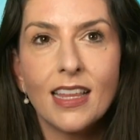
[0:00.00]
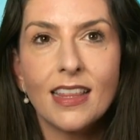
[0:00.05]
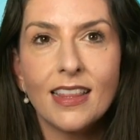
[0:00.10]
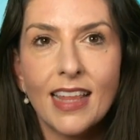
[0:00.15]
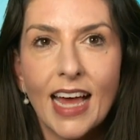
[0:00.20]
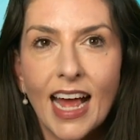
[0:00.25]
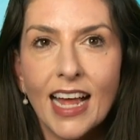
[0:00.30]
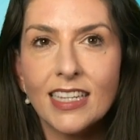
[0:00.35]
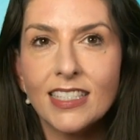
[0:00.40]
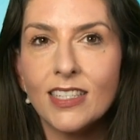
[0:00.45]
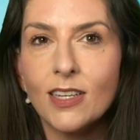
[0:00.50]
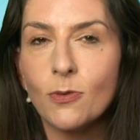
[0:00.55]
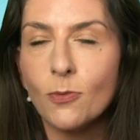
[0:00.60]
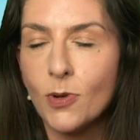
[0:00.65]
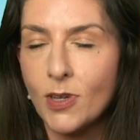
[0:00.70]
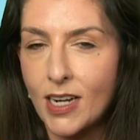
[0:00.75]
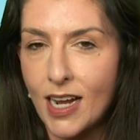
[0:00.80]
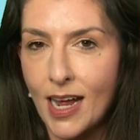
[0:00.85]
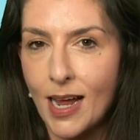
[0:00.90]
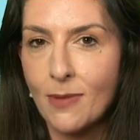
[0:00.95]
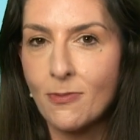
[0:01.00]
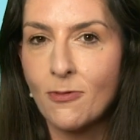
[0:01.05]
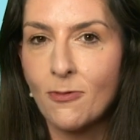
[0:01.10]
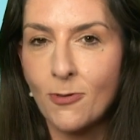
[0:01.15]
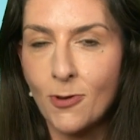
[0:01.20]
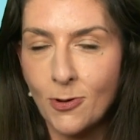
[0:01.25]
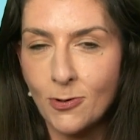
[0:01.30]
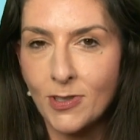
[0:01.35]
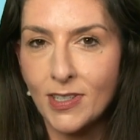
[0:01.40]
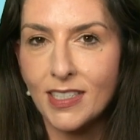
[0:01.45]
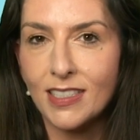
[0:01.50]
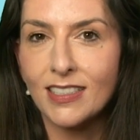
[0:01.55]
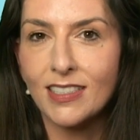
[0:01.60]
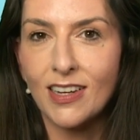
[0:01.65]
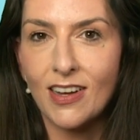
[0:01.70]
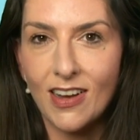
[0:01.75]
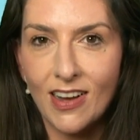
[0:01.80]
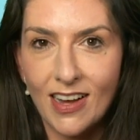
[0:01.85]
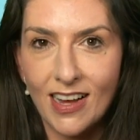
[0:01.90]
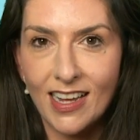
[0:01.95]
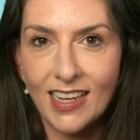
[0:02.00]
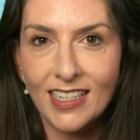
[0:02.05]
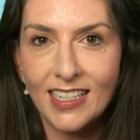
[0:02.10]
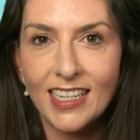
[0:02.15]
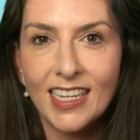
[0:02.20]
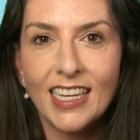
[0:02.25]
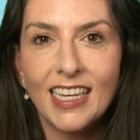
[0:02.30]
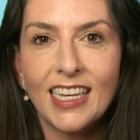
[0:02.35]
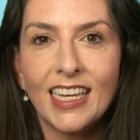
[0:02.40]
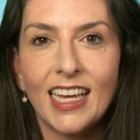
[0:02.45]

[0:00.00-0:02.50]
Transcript: That's what I'm focused on.